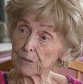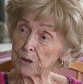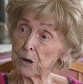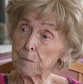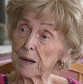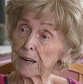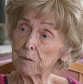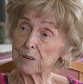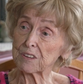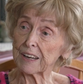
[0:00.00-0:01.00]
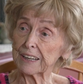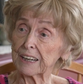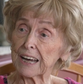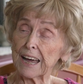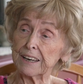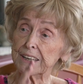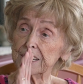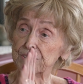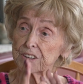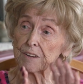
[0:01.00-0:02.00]
Nobody was like cutting
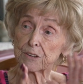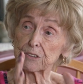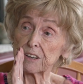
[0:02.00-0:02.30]
each other's